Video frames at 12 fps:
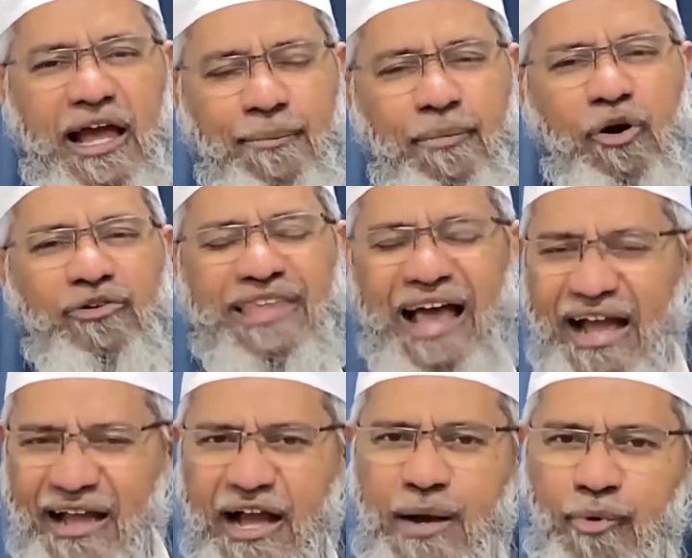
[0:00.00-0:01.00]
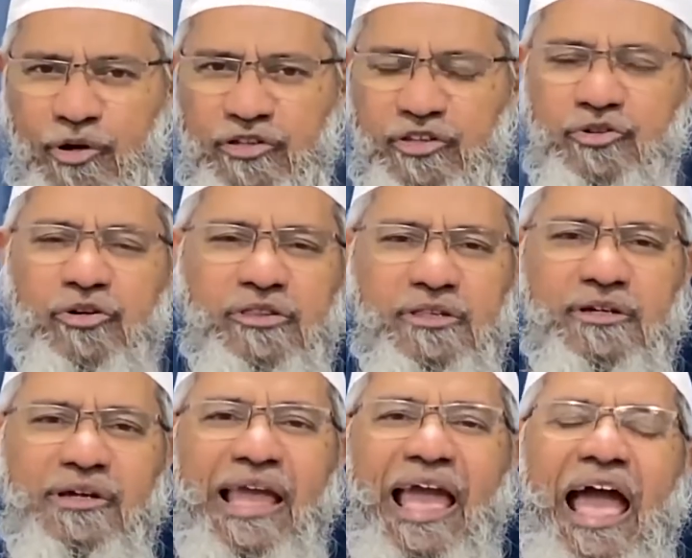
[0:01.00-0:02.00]
about the haq, about the truth,
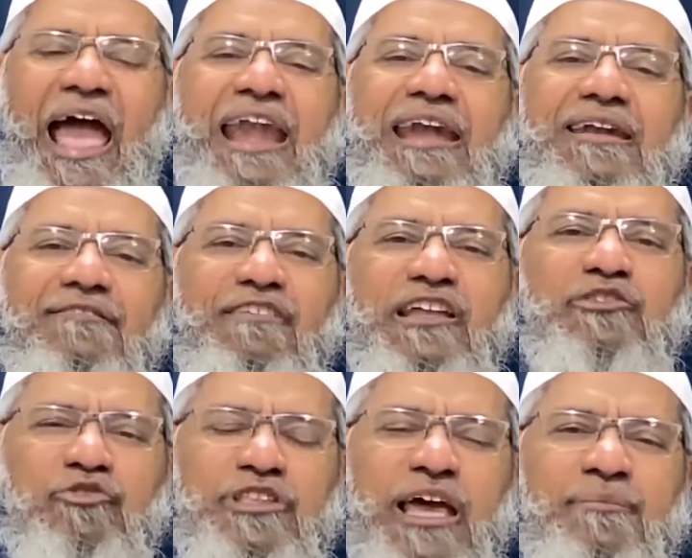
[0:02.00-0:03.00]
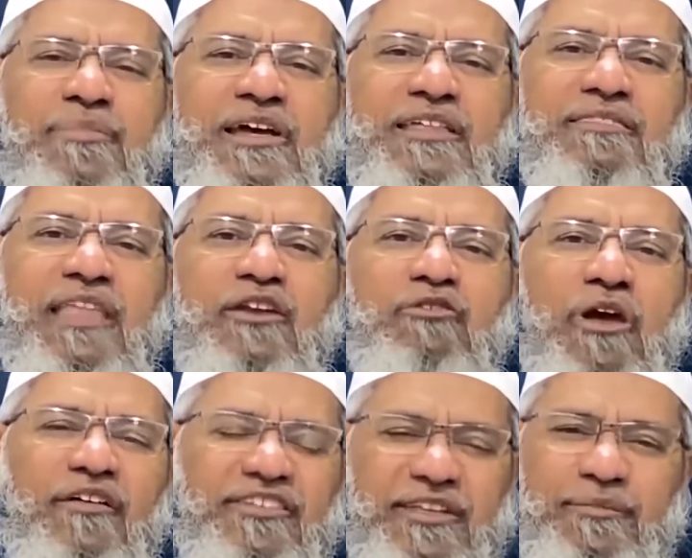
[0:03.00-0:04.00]
and reveal to them that you
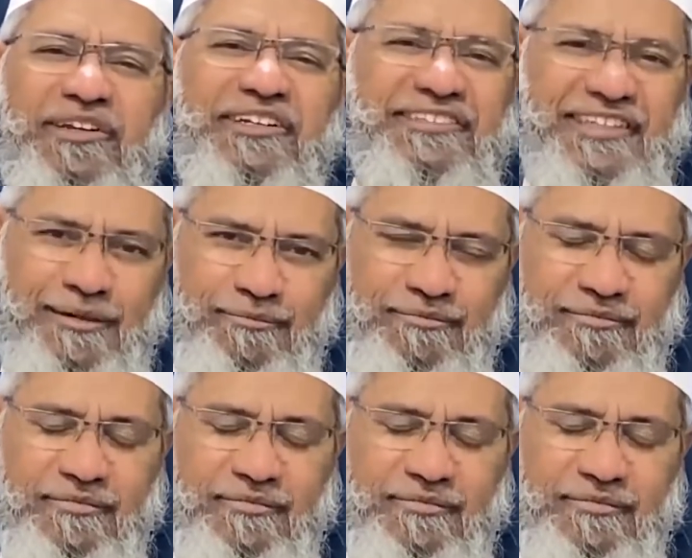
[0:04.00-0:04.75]
have accepted Islam.